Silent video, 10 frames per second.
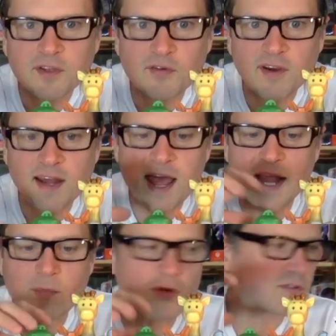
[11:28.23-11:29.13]
Green
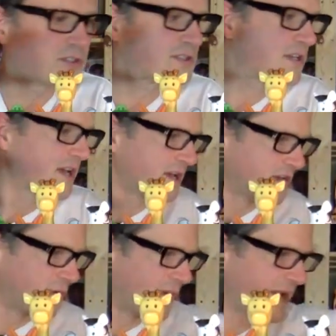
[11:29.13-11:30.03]
animals.
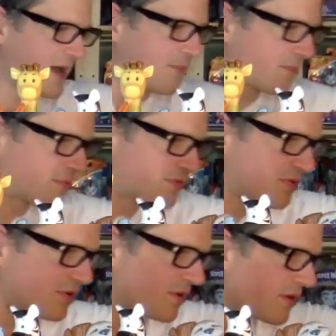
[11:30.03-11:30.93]
You know what? I
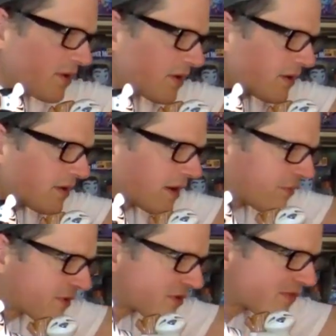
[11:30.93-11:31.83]

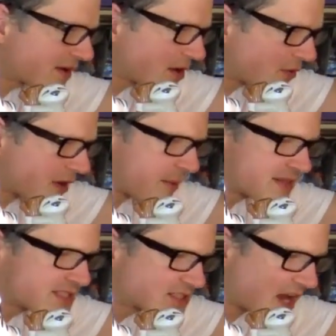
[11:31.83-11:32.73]
wonder if I know where all
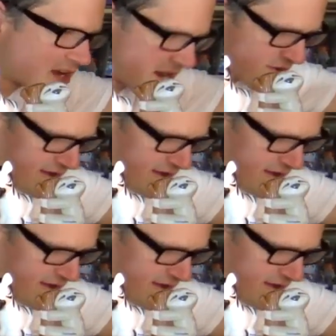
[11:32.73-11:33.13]
my scissors are. I